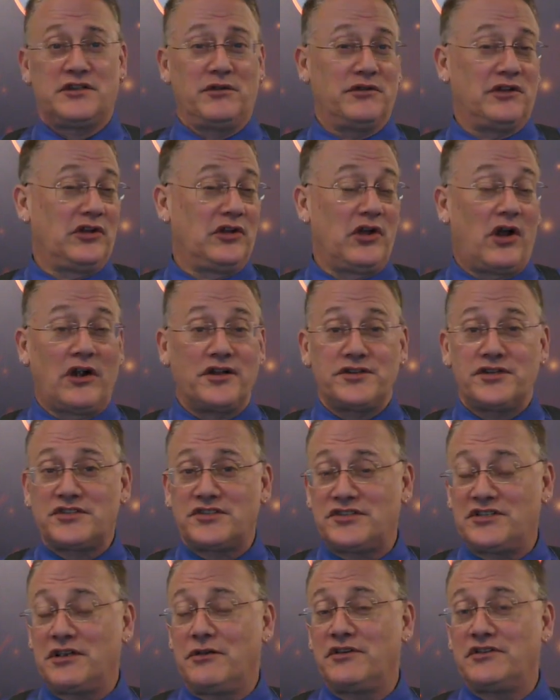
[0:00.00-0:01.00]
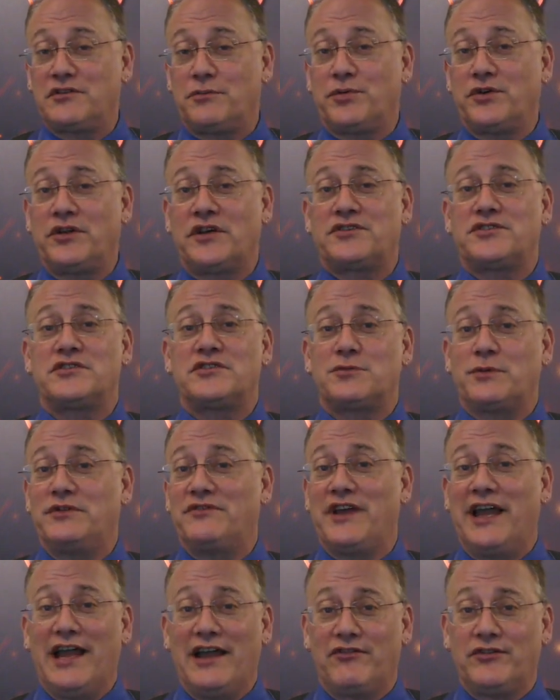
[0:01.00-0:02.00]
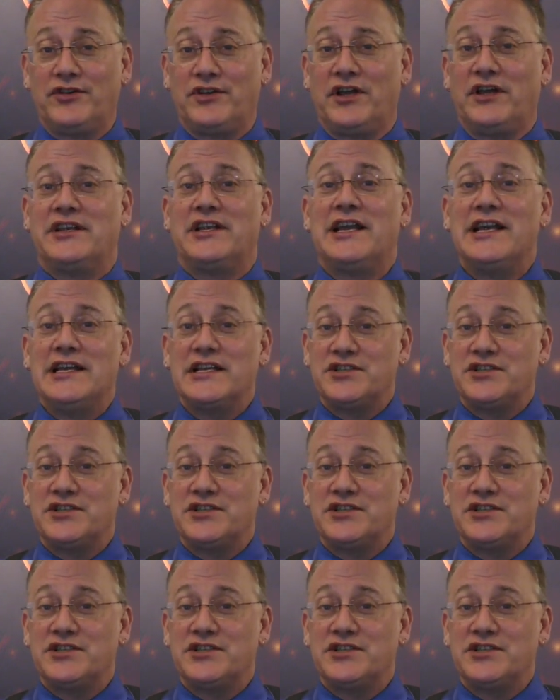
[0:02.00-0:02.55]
the largest series of productions we've ever done,